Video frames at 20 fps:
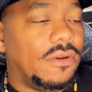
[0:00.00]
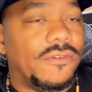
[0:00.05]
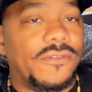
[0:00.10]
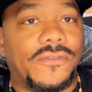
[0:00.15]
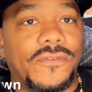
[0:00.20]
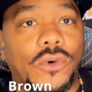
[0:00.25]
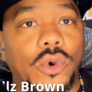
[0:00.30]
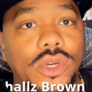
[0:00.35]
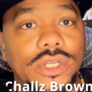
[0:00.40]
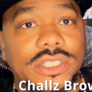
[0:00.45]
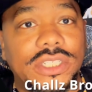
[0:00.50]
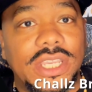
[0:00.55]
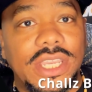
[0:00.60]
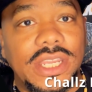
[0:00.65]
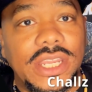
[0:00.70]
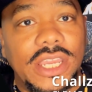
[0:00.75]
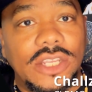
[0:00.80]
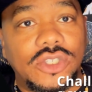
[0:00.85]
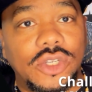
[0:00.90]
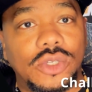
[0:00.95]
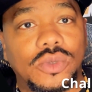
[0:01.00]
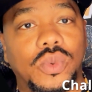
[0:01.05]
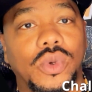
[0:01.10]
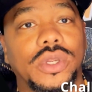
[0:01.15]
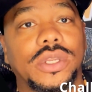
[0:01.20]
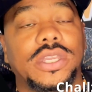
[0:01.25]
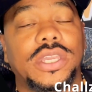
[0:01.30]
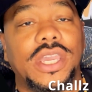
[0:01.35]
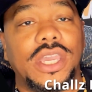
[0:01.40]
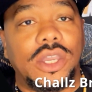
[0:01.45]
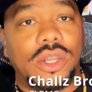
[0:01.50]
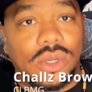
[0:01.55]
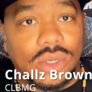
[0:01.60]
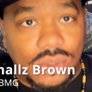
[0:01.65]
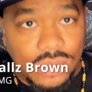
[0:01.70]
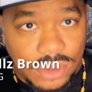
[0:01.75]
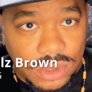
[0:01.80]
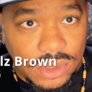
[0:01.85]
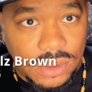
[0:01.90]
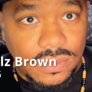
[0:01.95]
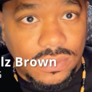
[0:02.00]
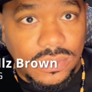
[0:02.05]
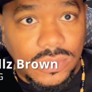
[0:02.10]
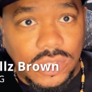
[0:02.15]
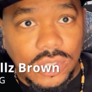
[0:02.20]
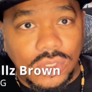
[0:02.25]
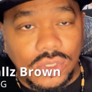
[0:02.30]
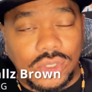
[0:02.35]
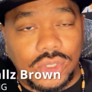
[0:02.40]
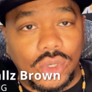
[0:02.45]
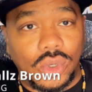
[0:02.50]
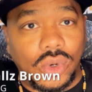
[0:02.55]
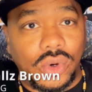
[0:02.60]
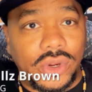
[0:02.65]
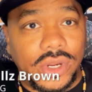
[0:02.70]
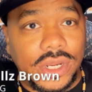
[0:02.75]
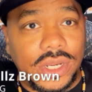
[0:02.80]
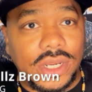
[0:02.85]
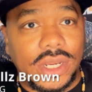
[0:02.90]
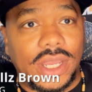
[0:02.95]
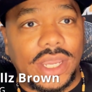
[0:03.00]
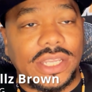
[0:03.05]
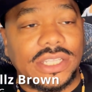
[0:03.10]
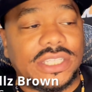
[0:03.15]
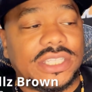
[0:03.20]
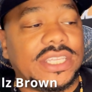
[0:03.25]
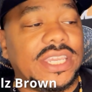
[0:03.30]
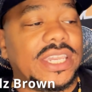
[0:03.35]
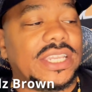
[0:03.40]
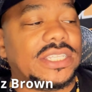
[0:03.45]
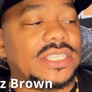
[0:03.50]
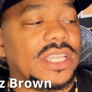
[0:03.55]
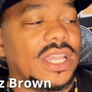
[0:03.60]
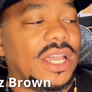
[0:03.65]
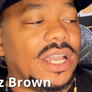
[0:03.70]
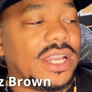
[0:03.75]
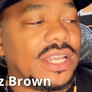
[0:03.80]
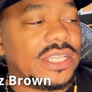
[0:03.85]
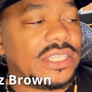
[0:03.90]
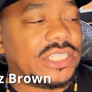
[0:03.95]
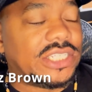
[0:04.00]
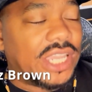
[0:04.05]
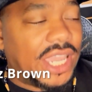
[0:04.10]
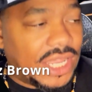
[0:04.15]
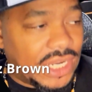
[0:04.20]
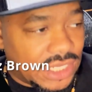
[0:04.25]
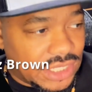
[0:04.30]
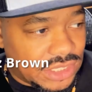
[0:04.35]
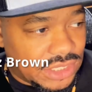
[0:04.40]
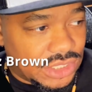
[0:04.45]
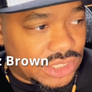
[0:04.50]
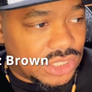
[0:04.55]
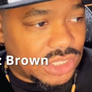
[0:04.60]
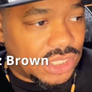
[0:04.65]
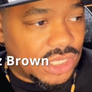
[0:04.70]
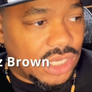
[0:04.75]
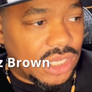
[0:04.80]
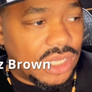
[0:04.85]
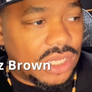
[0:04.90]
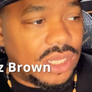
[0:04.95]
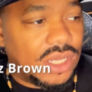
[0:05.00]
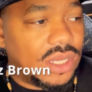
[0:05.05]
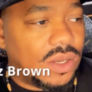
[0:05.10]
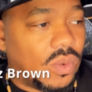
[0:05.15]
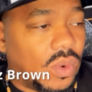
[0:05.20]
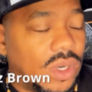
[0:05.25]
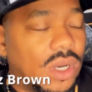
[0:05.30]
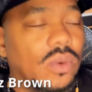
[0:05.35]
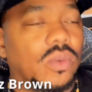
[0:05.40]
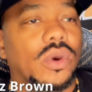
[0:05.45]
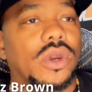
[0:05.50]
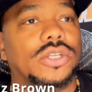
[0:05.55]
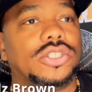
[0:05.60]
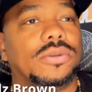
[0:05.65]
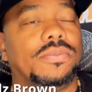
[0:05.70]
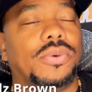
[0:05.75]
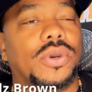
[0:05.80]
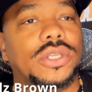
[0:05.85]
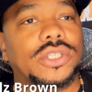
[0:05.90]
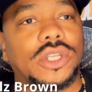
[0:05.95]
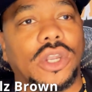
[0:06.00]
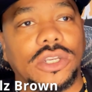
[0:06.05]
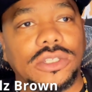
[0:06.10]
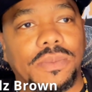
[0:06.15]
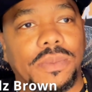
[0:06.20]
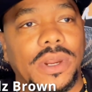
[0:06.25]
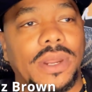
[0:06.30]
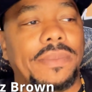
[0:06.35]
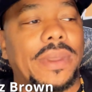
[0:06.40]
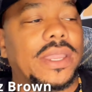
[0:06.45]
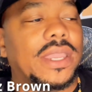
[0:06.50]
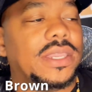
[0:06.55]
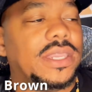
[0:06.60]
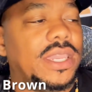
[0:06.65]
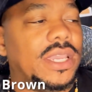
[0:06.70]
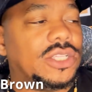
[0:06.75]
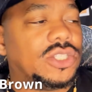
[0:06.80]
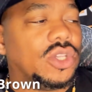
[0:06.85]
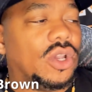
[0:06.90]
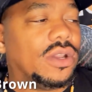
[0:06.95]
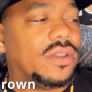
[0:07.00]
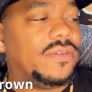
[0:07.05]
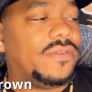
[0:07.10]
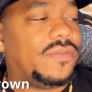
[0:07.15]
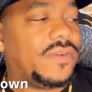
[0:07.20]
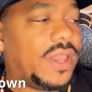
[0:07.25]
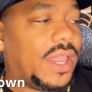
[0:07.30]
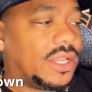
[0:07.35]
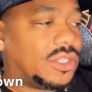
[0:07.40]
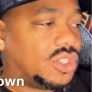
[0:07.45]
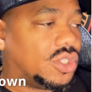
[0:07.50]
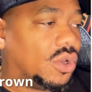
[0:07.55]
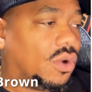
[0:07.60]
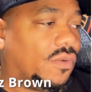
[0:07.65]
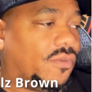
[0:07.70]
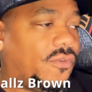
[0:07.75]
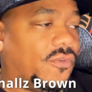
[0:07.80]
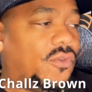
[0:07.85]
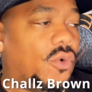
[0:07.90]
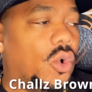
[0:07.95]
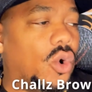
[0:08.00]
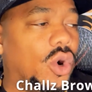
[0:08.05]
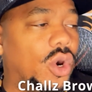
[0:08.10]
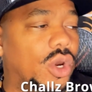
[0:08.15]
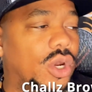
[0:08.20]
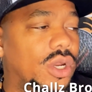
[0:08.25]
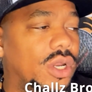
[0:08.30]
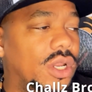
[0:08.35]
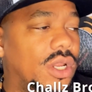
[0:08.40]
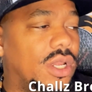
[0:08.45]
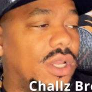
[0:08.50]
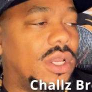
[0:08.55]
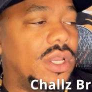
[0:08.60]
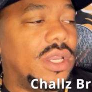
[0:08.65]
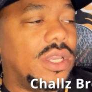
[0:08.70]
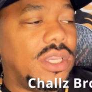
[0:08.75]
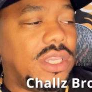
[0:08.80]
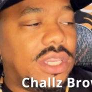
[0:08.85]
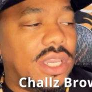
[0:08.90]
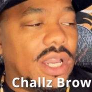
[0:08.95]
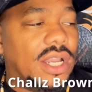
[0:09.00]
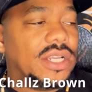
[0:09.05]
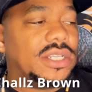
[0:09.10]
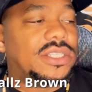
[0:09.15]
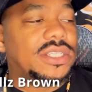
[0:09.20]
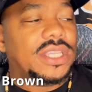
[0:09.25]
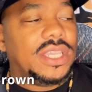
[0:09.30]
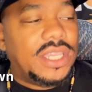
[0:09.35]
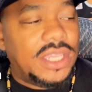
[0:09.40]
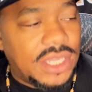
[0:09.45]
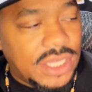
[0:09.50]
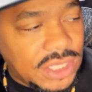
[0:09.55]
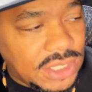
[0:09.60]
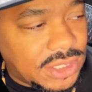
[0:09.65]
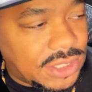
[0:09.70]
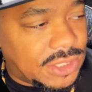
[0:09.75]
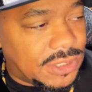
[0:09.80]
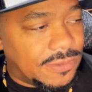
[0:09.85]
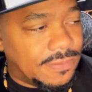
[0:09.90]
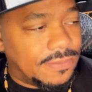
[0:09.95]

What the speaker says: 4 teenagers were killed during a TikTok challenge. What up, world? Your boy Charles Brown back again talking facts. So 4 young teens,